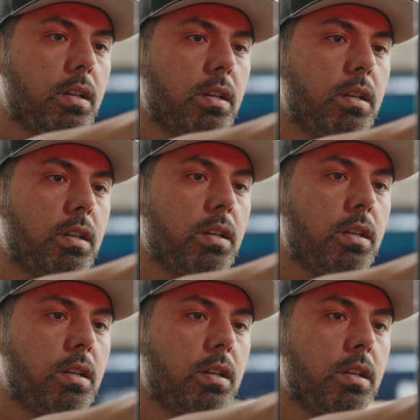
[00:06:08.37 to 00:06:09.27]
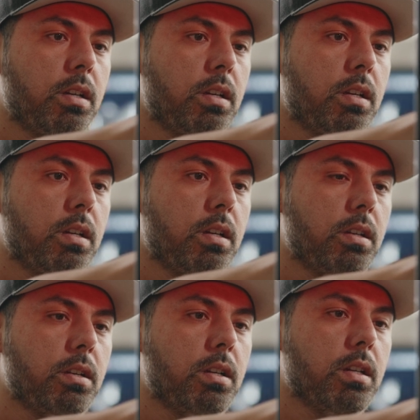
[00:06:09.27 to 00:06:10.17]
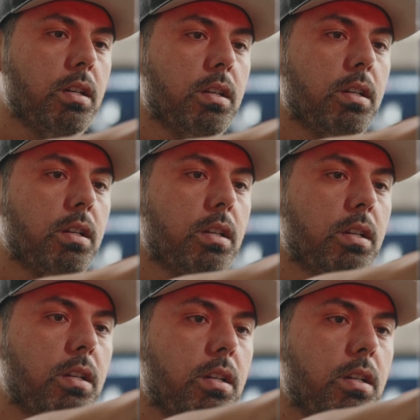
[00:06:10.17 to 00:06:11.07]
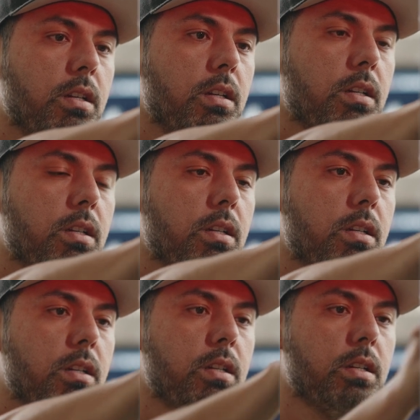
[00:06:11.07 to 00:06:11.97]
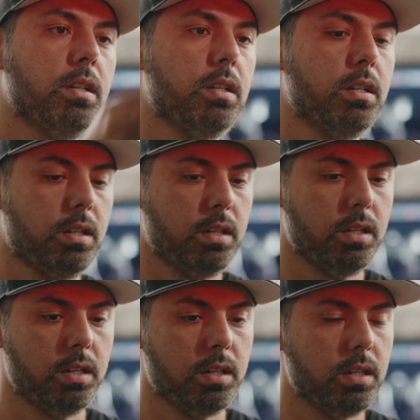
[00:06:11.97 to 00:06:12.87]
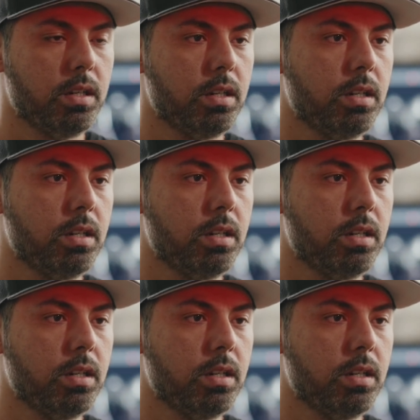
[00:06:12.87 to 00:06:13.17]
No one is speaking in this clip.